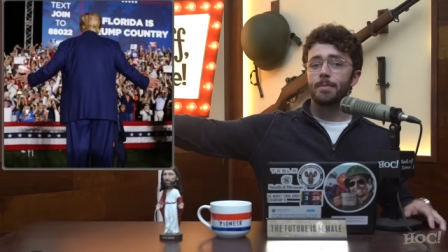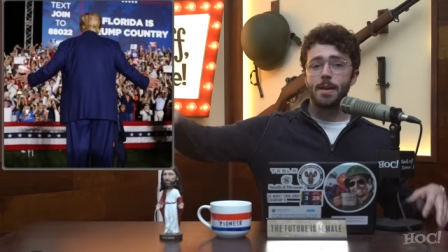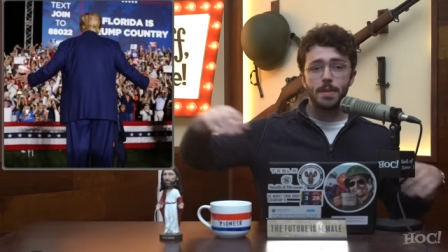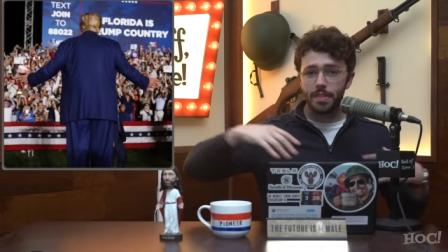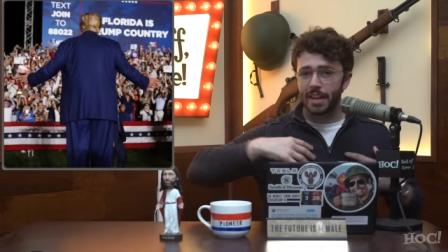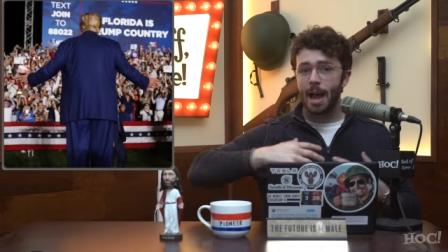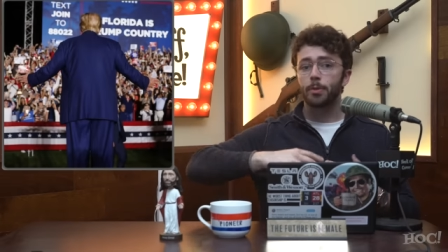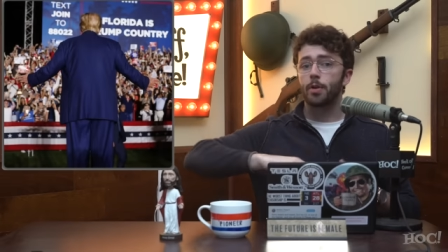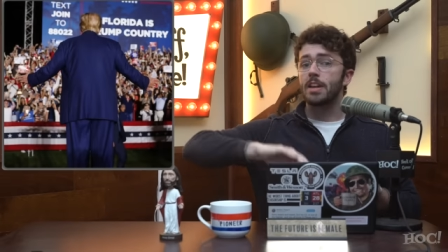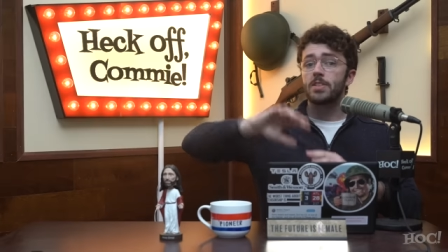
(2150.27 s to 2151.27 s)
Maybe you think
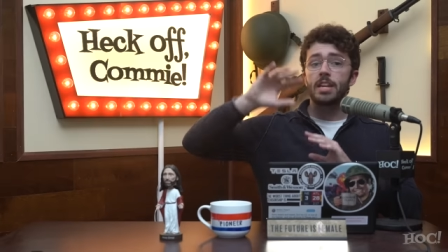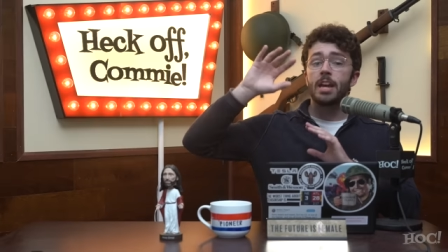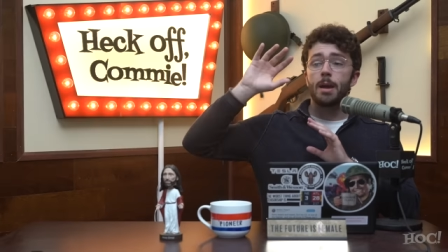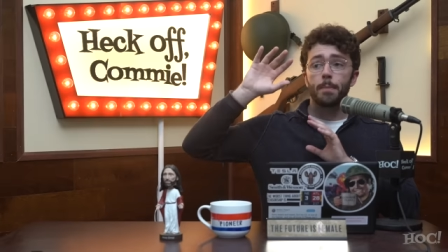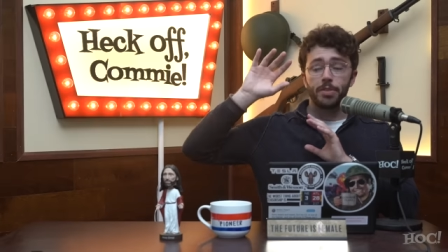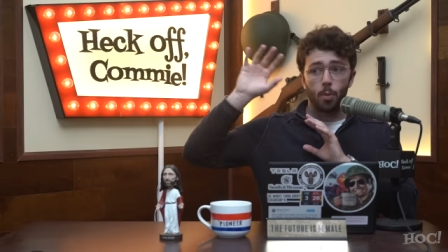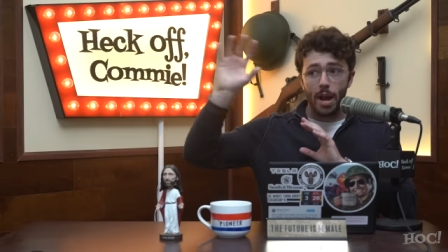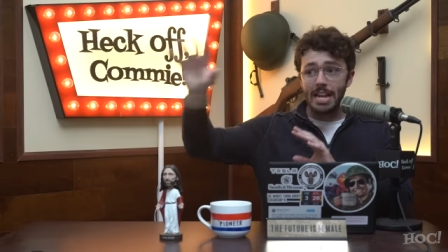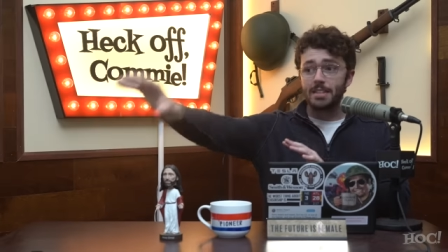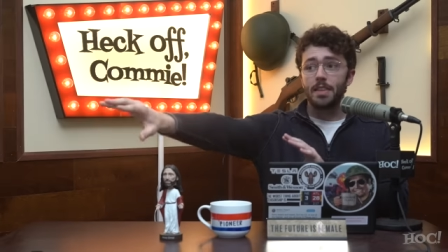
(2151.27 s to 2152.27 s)
I'm crazy, but the
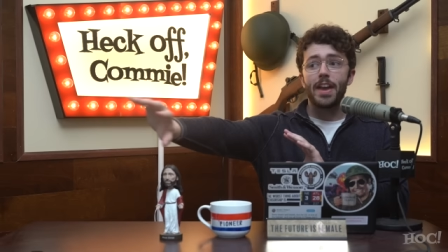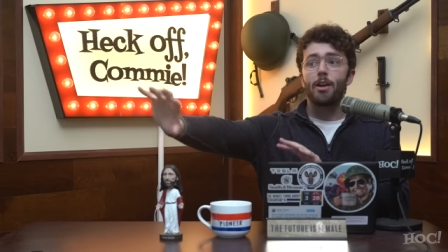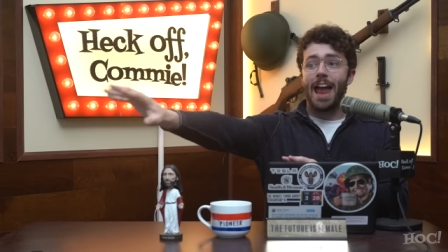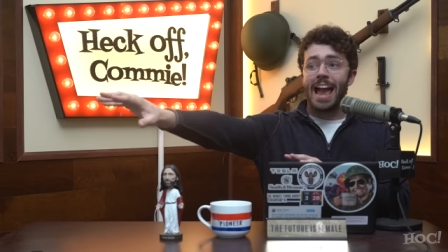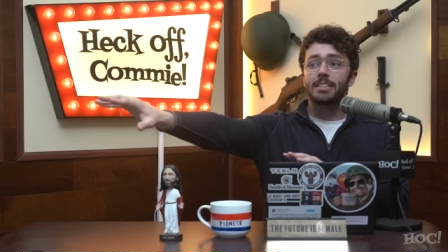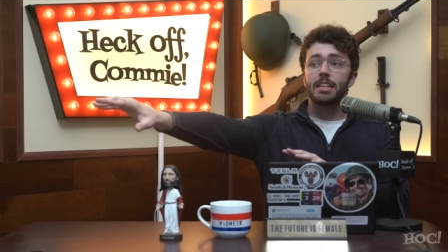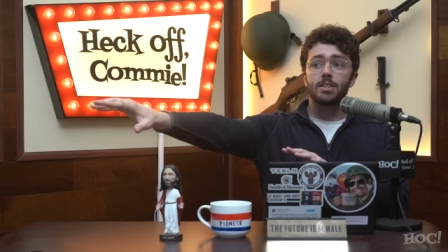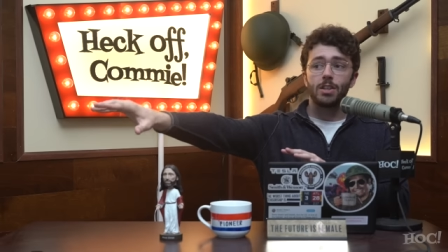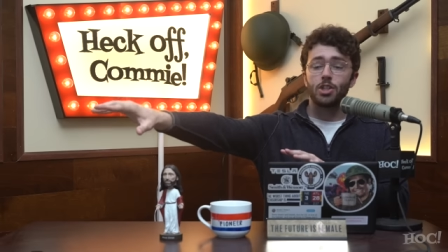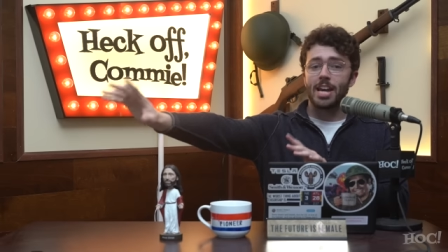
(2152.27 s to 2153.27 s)
ways that they are acting
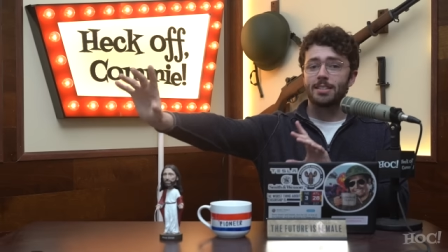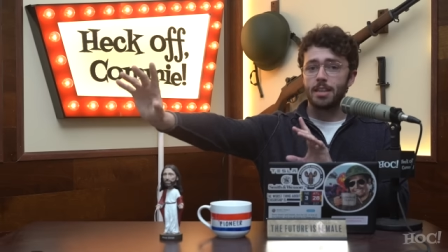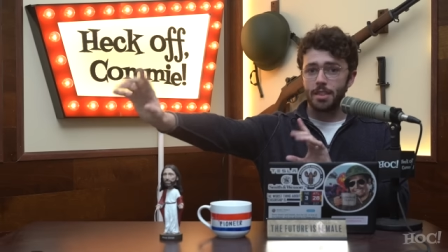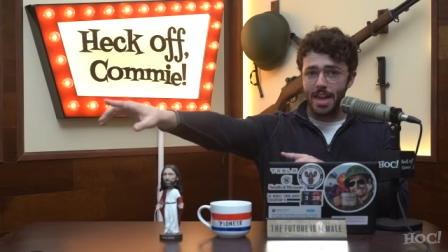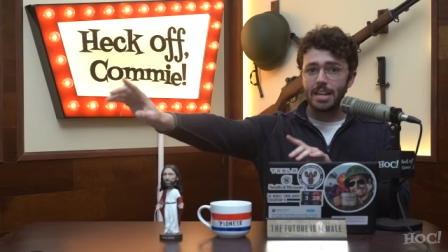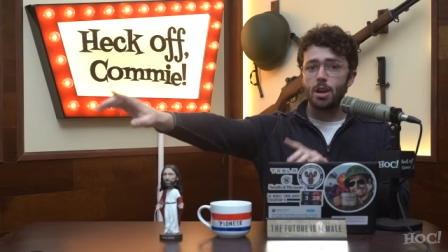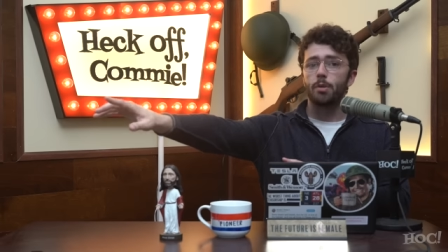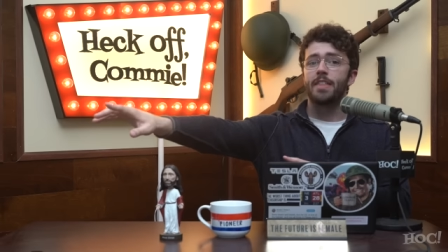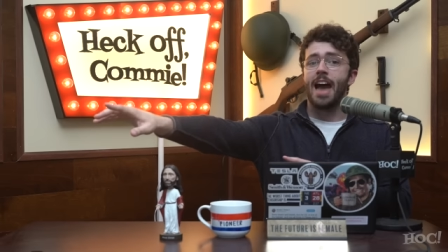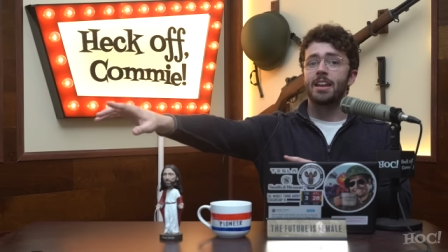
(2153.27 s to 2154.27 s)
suggest that they
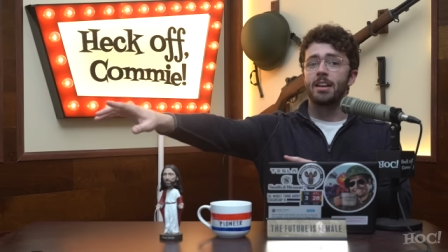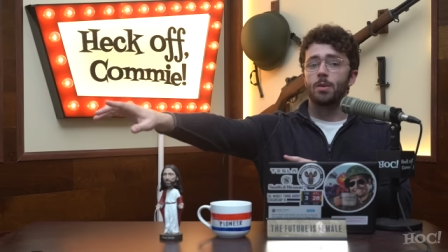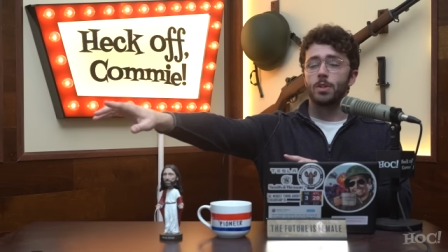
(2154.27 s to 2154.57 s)
know that